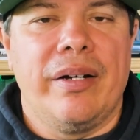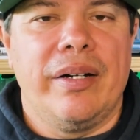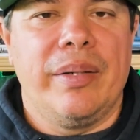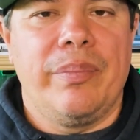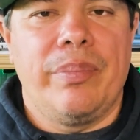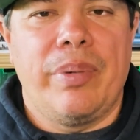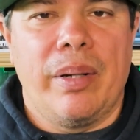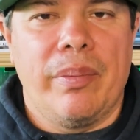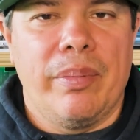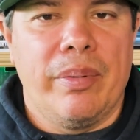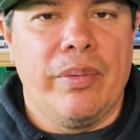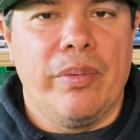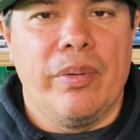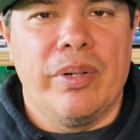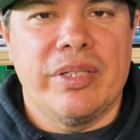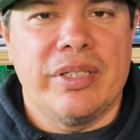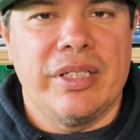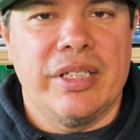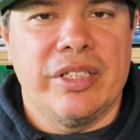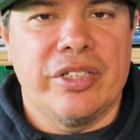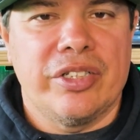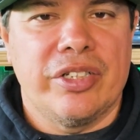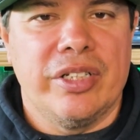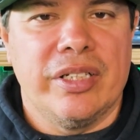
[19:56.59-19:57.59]
He probably
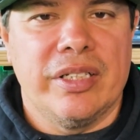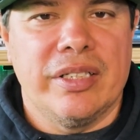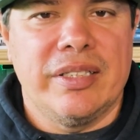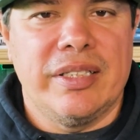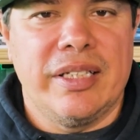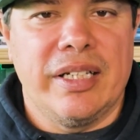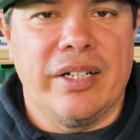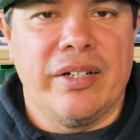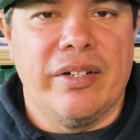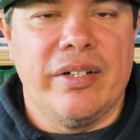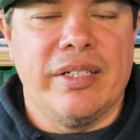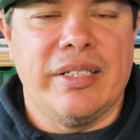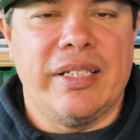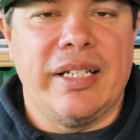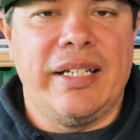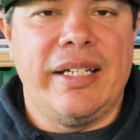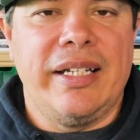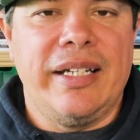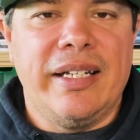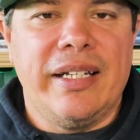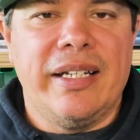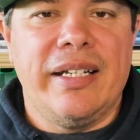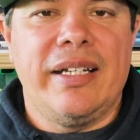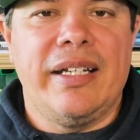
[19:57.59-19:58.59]
wasn't as good a singer as they
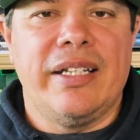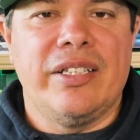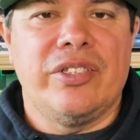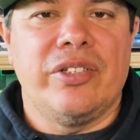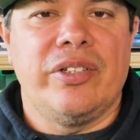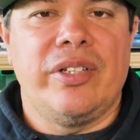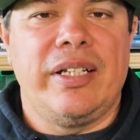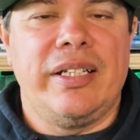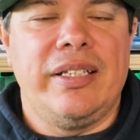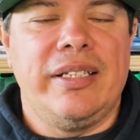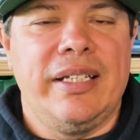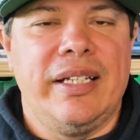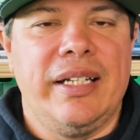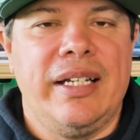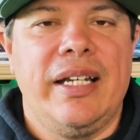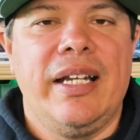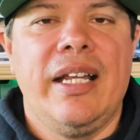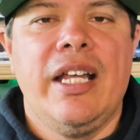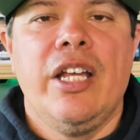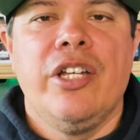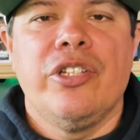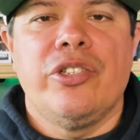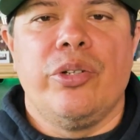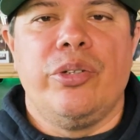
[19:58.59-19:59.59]
needed, and so they did it.
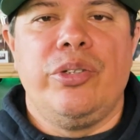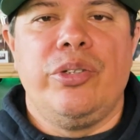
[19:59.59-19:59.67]
So